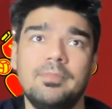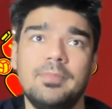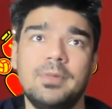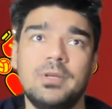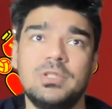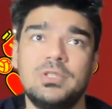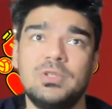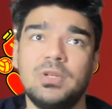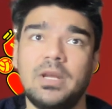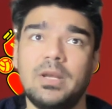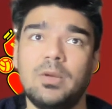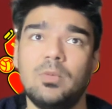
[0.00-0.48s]

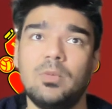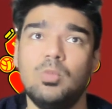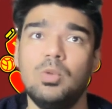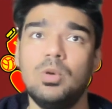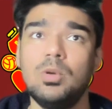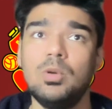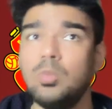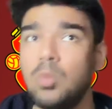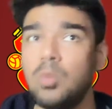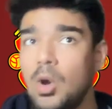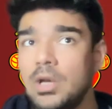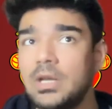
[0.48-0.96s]
because United
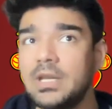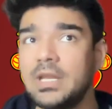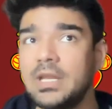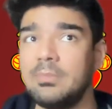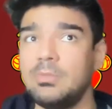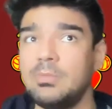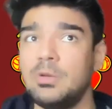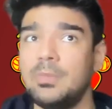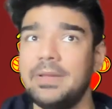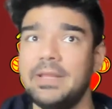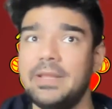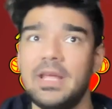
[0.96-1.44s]
would want
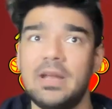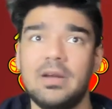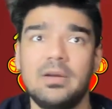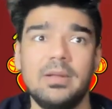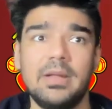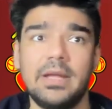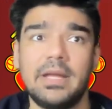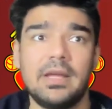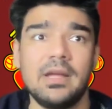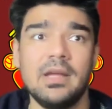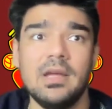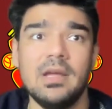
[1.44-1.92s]
him to be there.
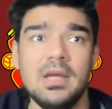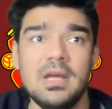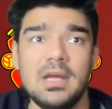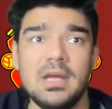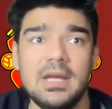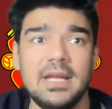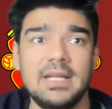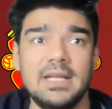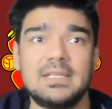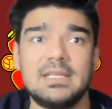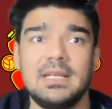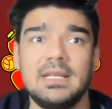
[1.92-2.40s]
Like,
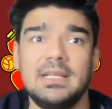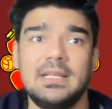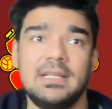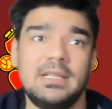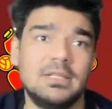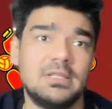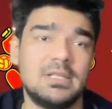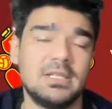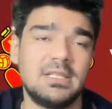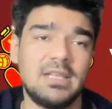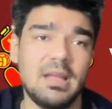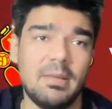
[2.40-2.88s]
it's
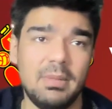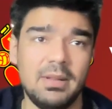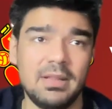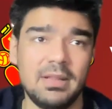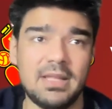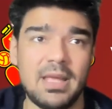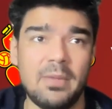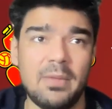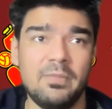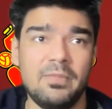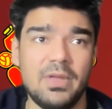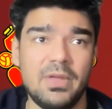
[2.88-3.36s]
a double
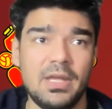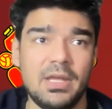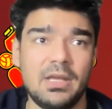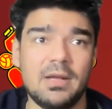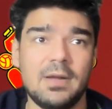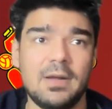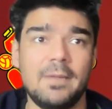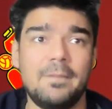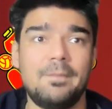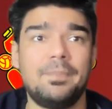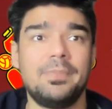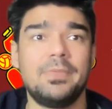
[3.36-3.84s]
game
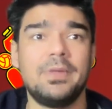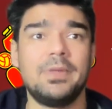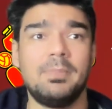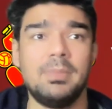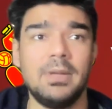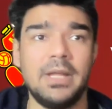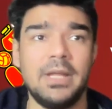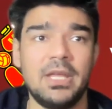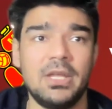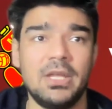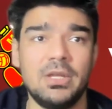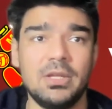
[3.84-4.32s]
week. They're
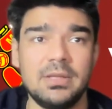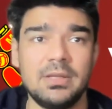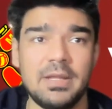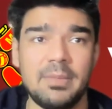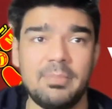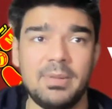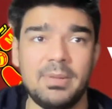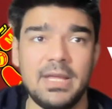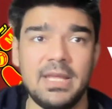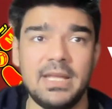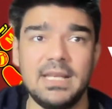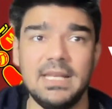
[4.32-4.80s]

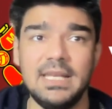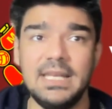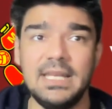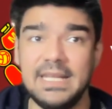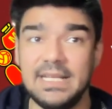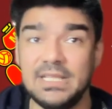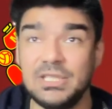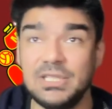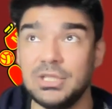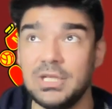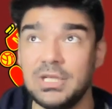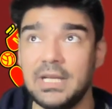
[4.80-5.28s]
playing
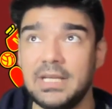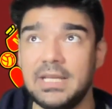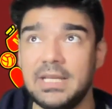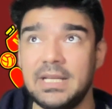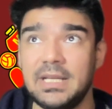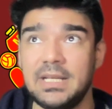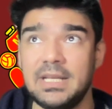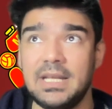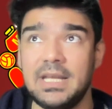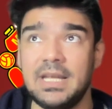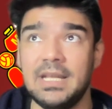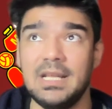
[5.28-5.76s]
Leeds
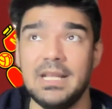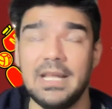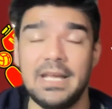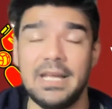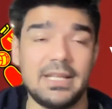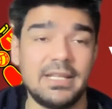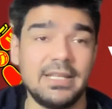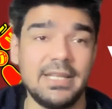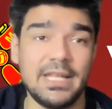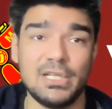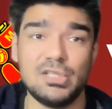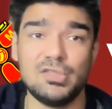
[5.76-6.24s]
United in
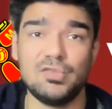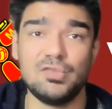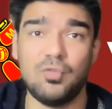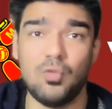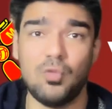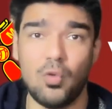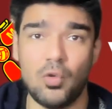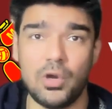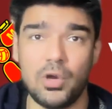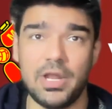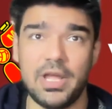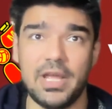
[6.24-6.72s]
like next
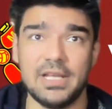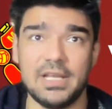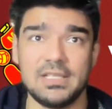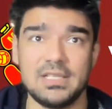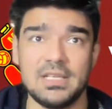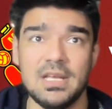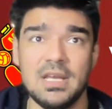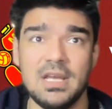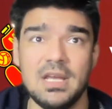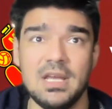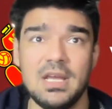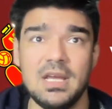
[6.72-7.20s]
4
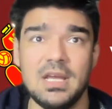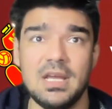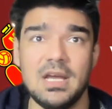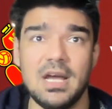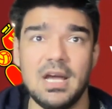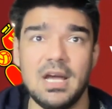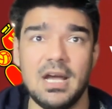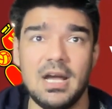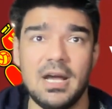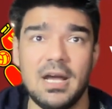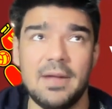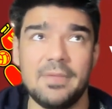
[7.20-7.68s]
days,
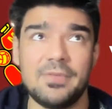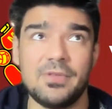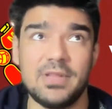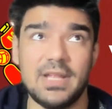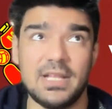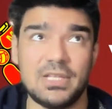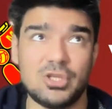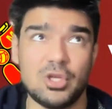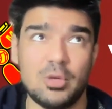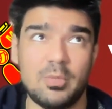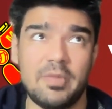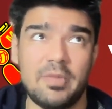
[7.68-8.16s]
so
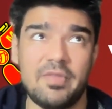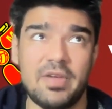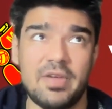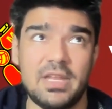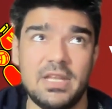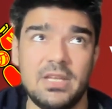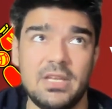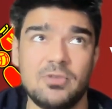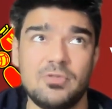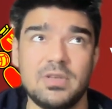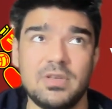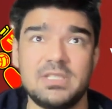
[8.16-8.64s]
that's going to be
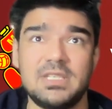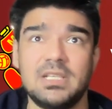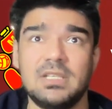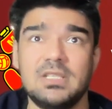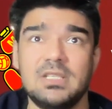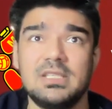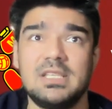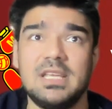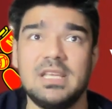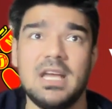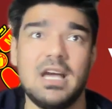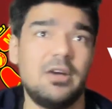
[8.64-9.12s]
very interesting
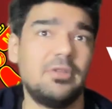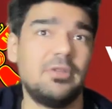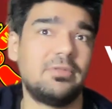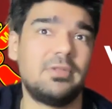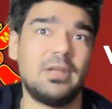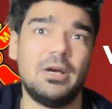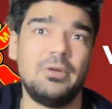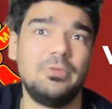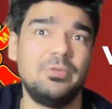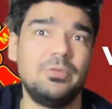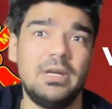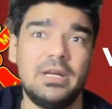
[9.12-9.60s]
to see how
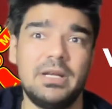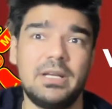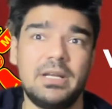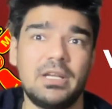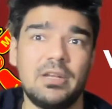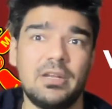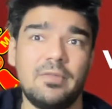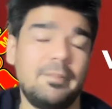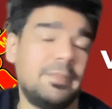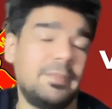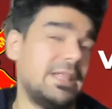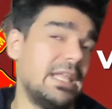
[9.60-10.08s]
United
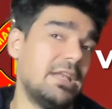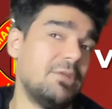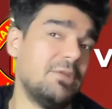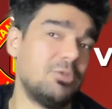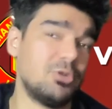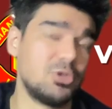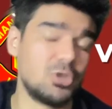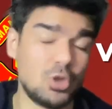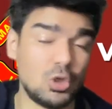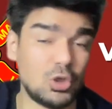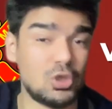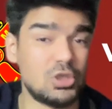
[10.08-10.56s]
kind of. But then it
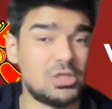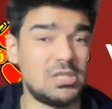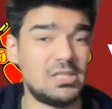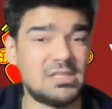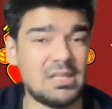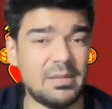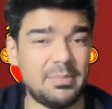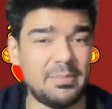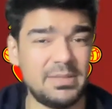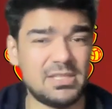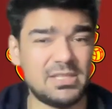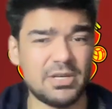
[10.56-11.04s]
was good to see
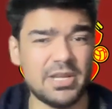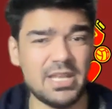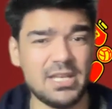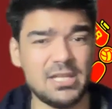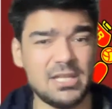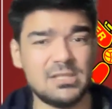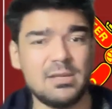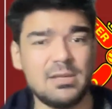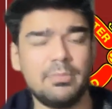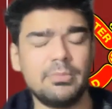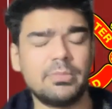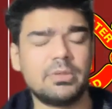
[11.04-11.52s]
Sabitzer
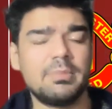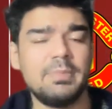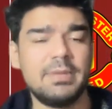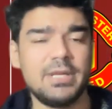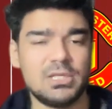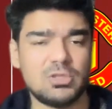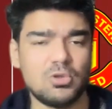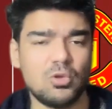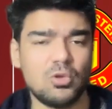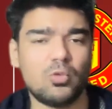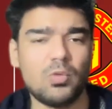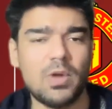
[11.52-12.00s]
getting some
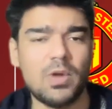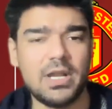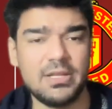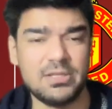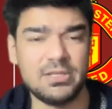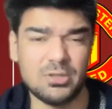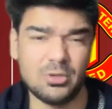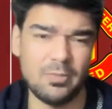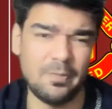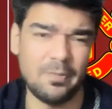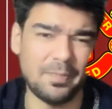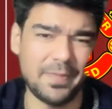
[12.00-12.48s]
minutes already,
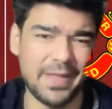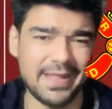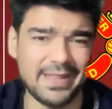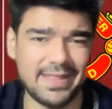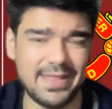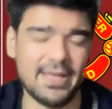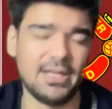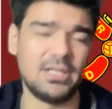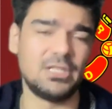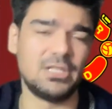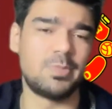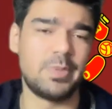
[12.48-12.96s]
so I
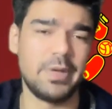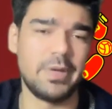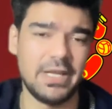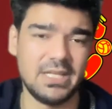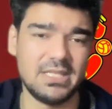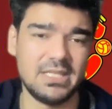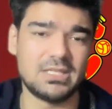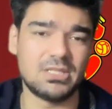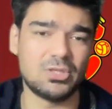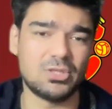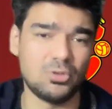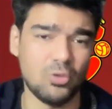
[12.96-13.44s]
think it's
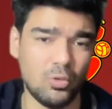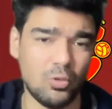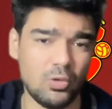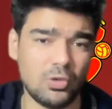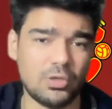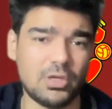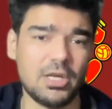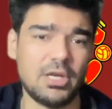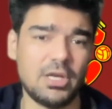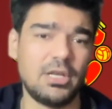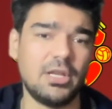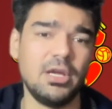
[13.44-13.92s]
pretty
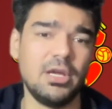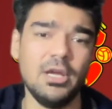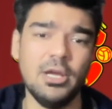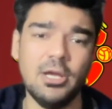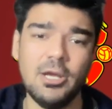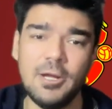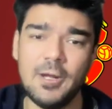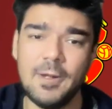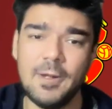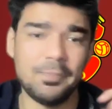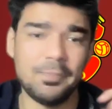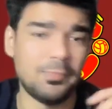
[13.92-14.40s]
sorted.
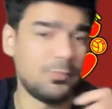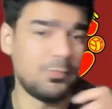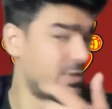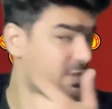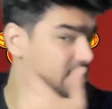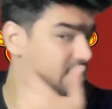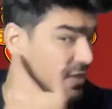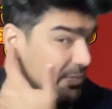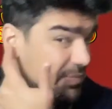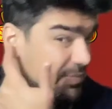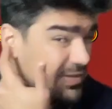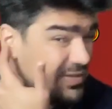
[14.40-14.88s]

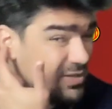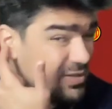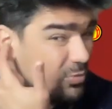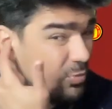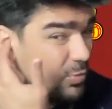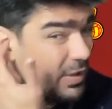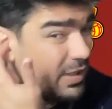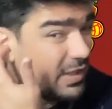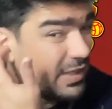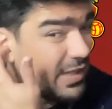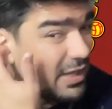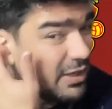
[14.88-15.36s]
But Sabitzer
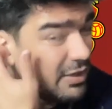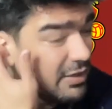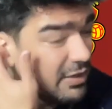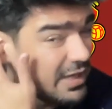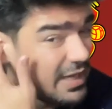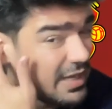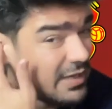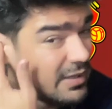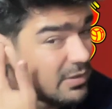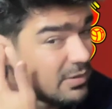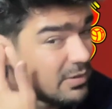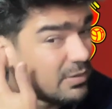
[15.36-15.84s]
will kind of
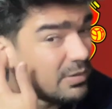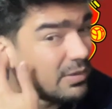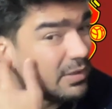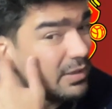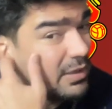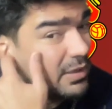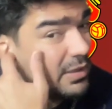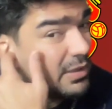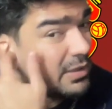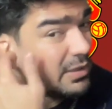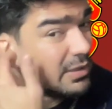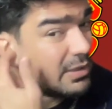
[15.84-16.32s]
get
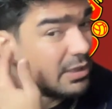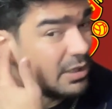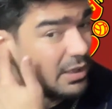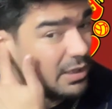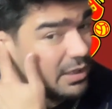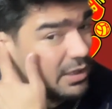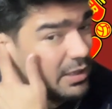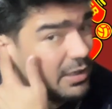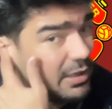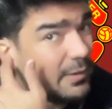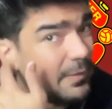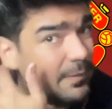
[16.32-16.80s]

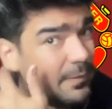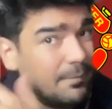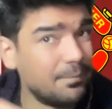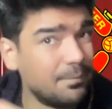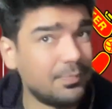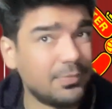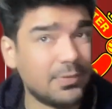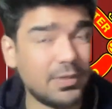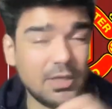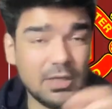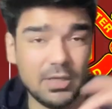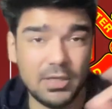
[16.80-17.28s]

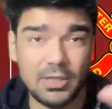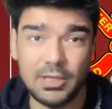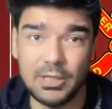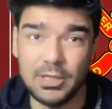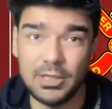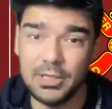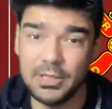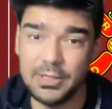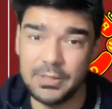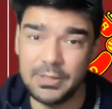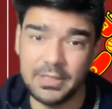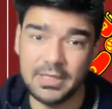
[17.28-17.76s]

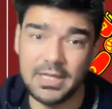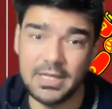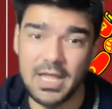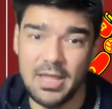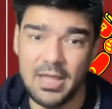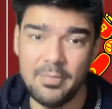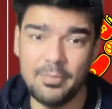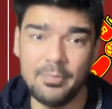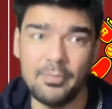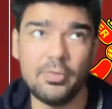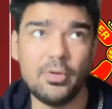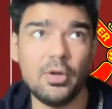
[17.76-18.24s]
the
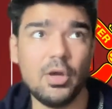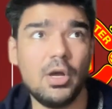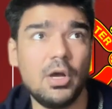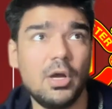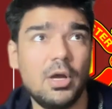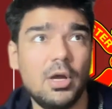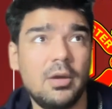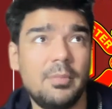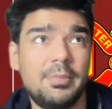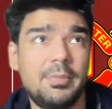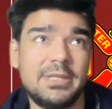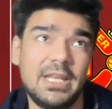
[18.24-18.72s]
game,
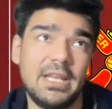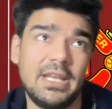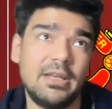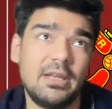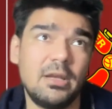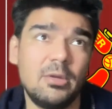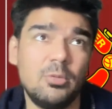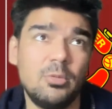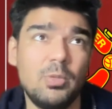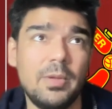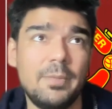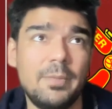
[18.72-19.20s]
but
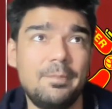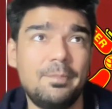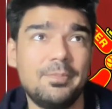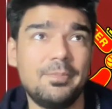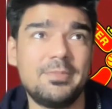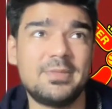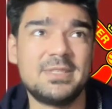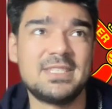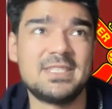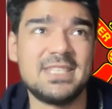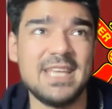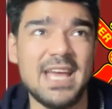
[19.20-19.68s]
then it was
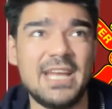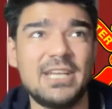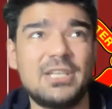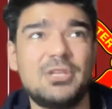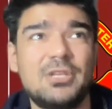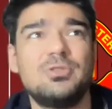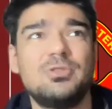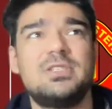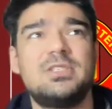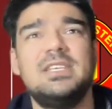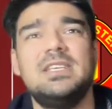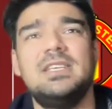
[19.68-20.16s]

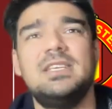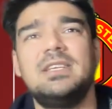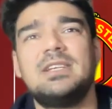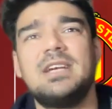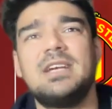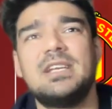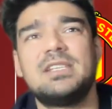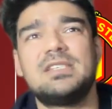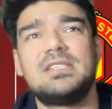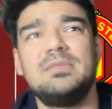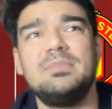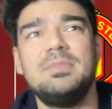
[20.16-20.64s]
sad to see
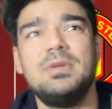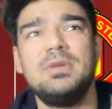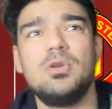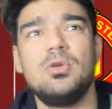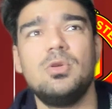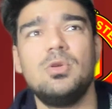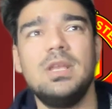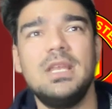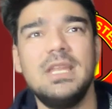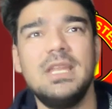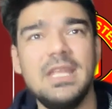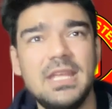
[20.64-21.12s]

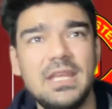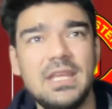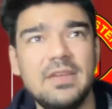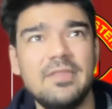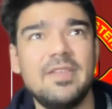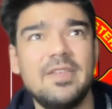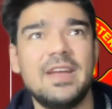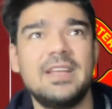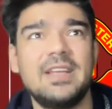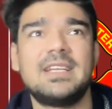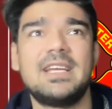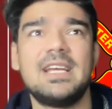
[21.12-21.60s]
Casemiro
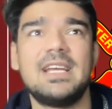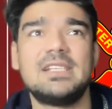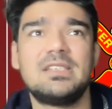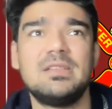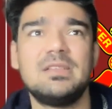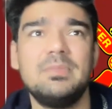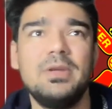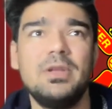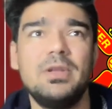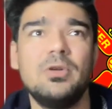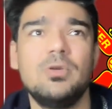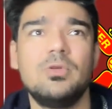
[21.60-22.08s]
leave and
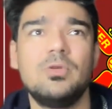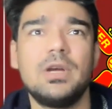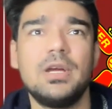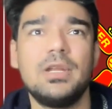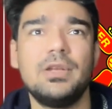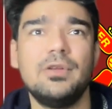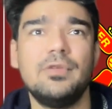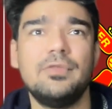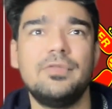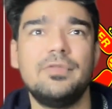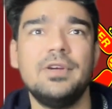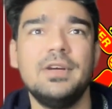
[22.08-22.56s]
Casemiro
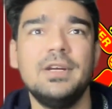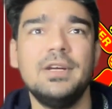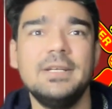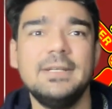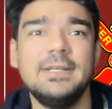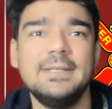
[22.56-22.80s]
kind of